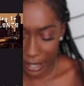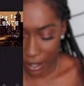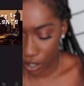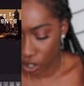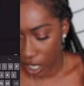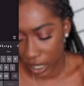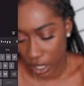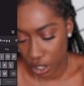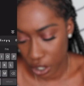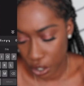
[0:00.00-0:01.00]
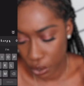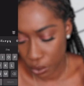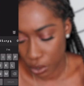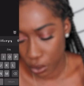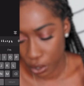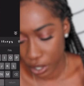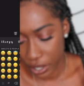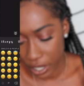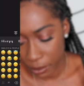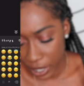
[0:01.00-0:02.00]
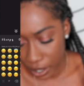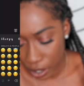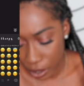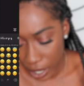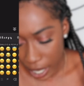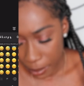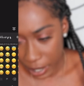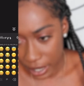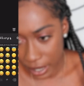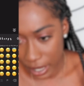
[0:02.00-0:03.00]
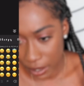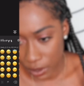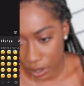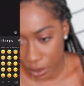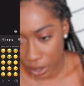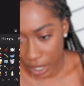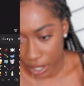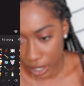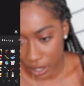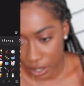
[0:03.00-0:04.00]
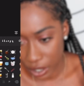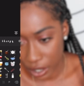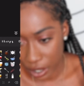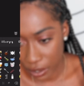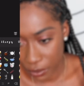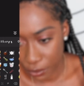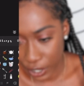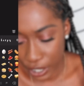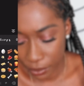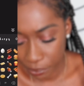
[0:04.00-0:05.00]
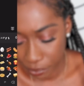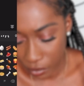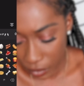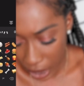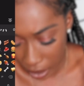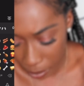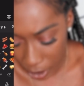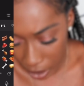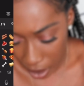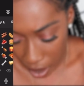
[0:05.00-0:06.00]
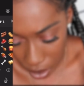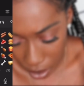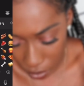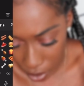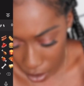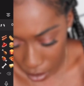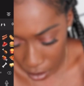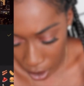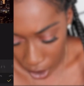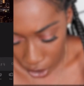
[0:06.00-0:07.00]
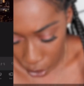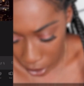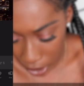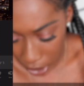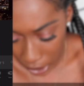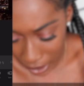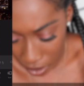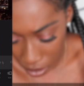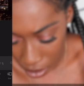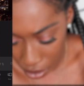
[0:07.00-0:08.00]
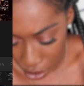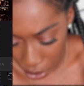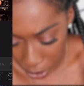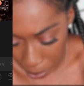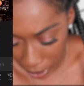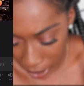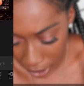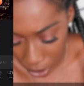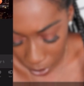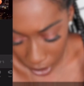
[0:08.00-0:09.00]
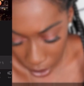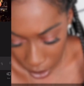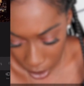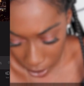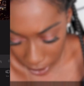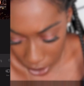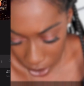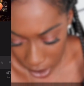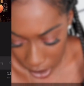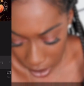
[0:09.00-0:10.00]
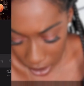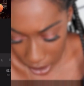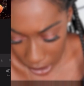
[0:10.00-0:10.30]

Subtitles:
to draw attention to your thumbnail, basically give it a little character and fun element. So, you know, Shorty's turning into a little Georgia peach with a little location, so let's